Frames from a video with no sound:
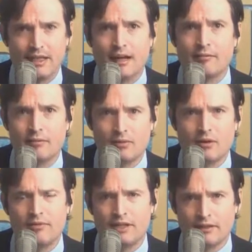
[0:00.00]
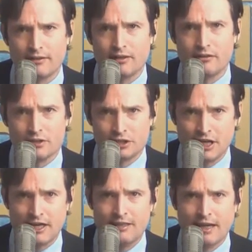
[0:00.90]
down more of the interview with
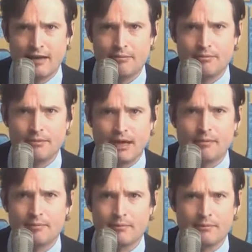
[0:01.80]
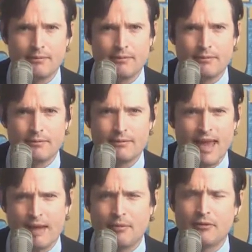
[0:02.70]
Jake Tap, Tap,
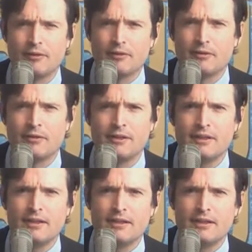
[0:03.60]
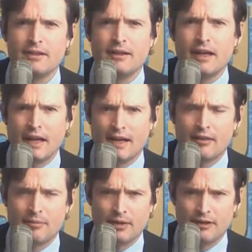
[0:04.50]
Tapperoo
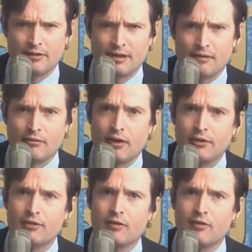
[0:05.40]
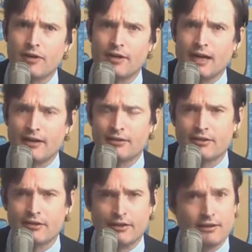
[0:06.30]
and the president. We're also going to
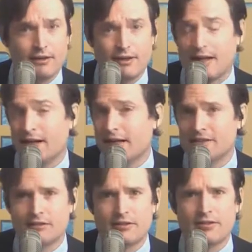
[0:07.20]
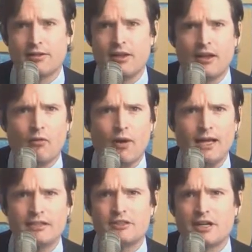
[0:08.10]
ask, I'm going to ask Chris,
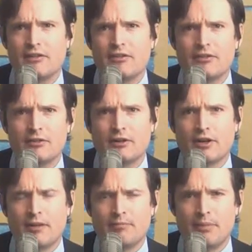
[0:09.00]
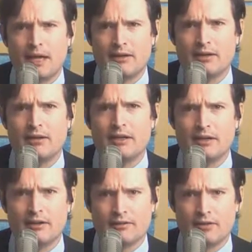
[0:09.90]
why is Jon Stewart a better
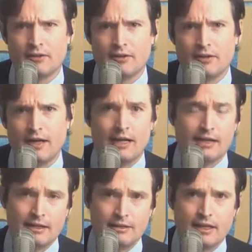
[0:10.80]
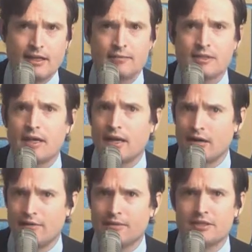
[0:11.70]
interviewer and at times
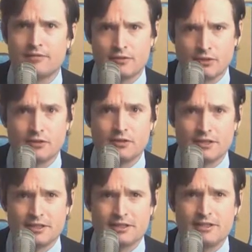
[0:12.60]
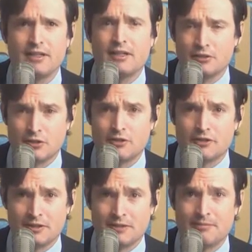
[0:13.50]
elements of journalism,
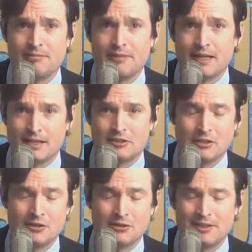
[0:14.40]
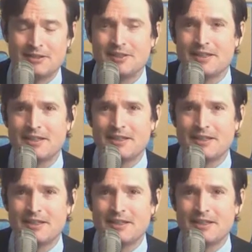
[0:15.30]
journalism and journalists